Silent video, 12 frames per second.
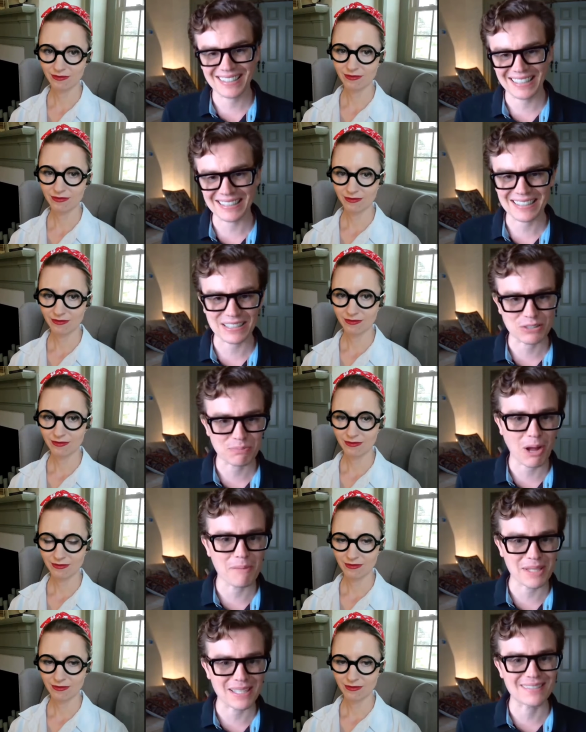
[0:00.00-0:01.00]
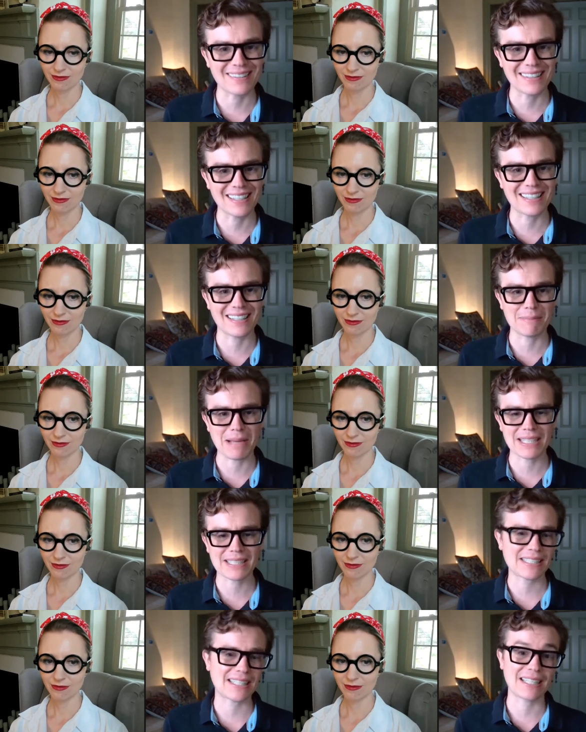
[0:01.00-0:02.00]
Speaker 1: kids can spot me easily and they
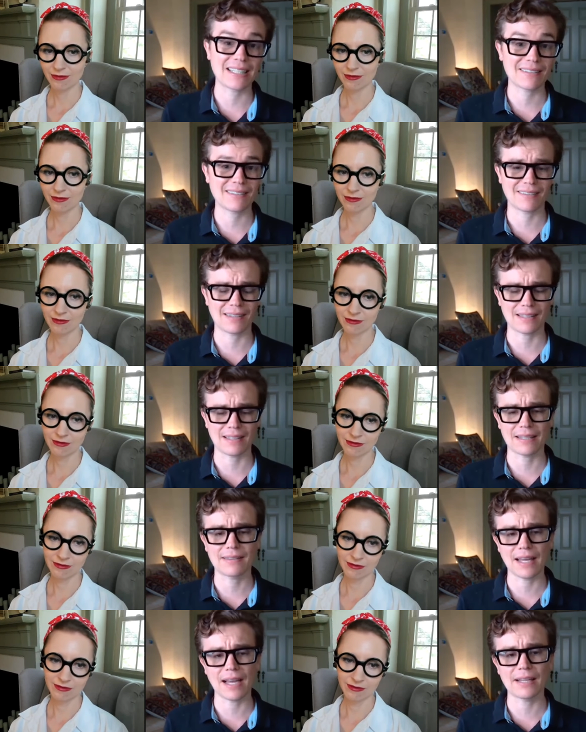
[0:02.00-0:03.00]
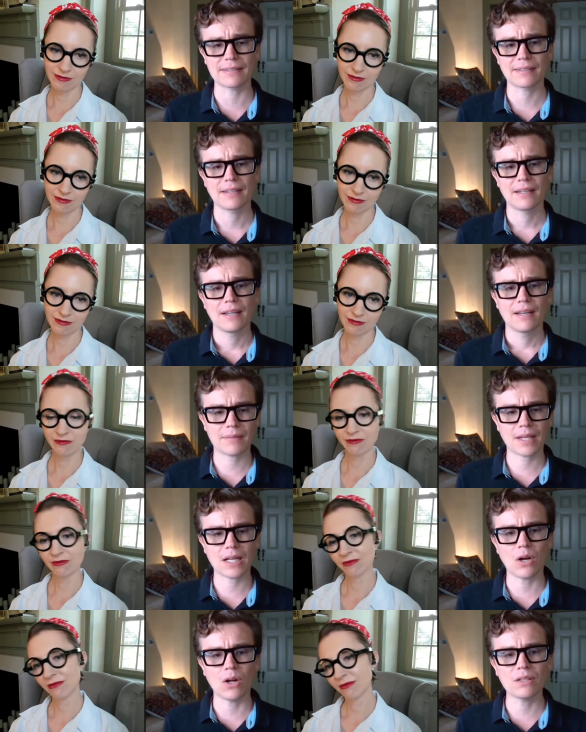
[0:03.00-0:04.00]
match the kids and they like that.
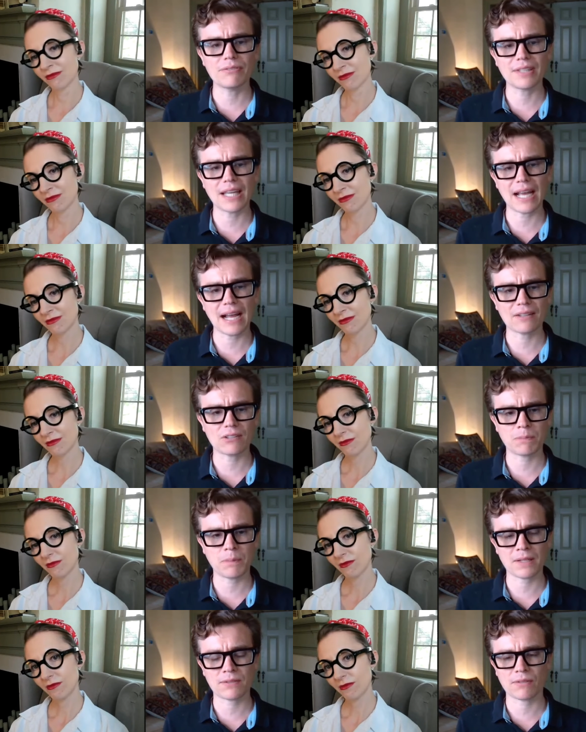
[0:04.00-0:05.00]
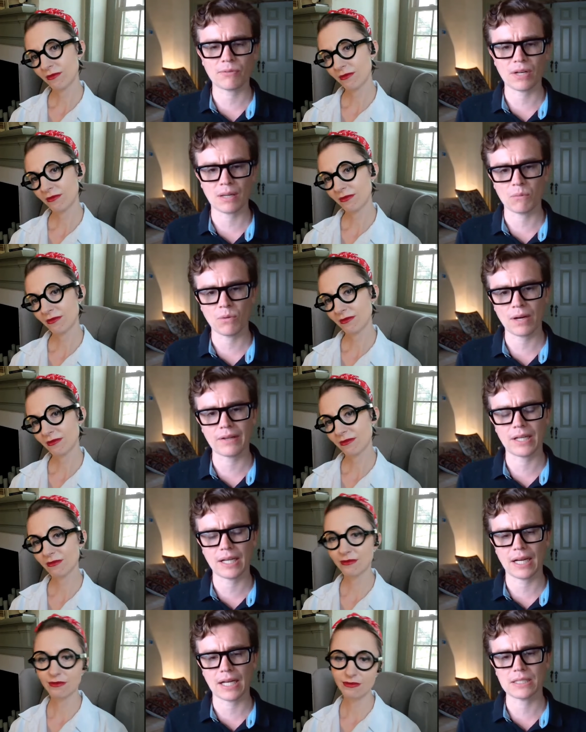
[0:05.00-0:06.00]
Like, all of the aspects of what I'm
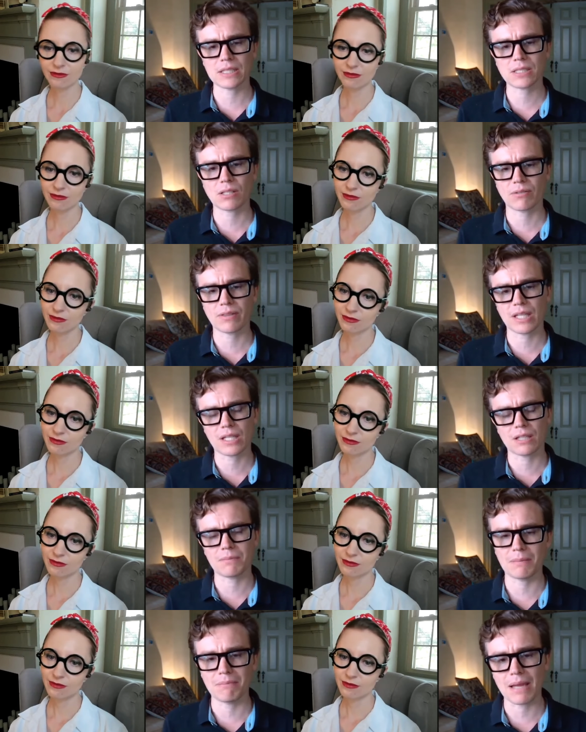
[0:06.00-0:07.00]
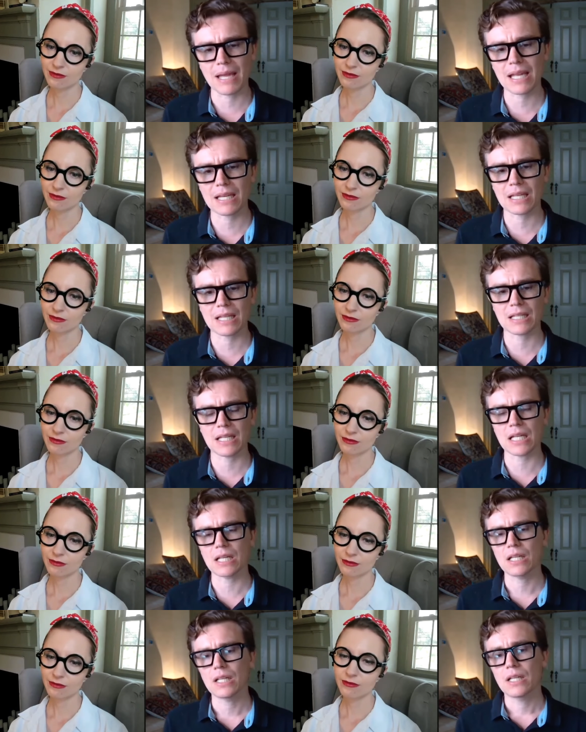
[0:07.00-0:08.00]
wearing, I just don't think could be made
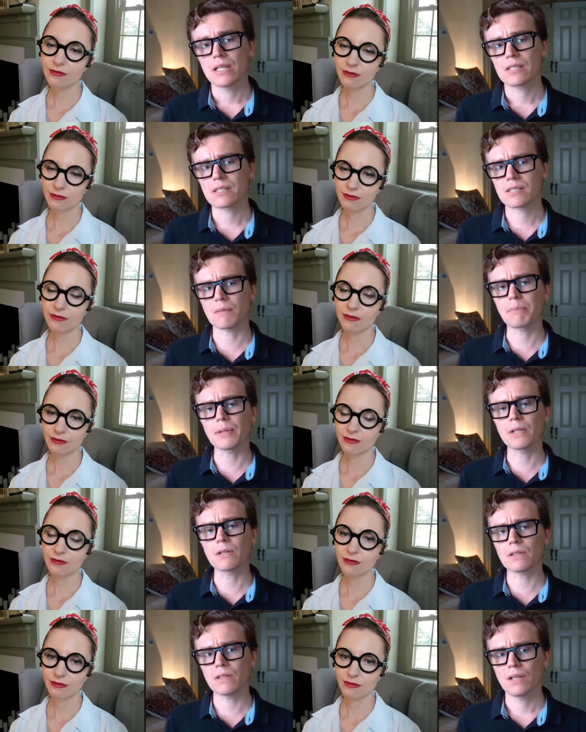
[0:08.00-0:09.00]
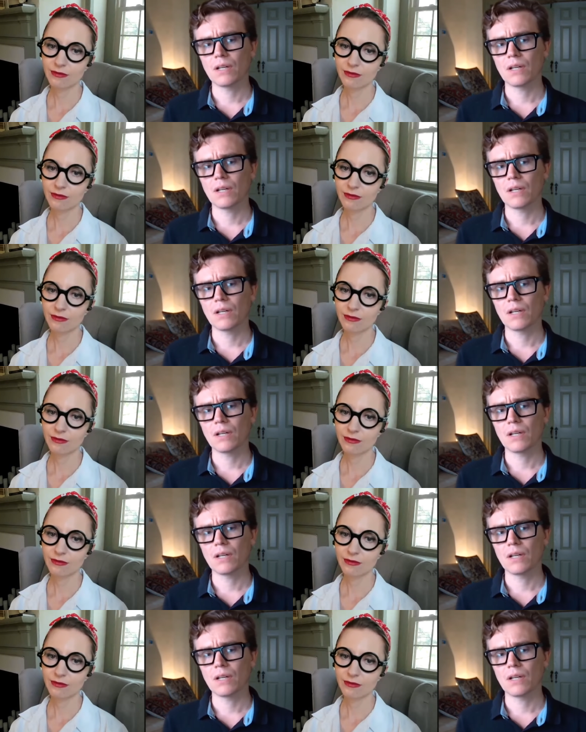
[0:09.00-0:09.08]
any simpler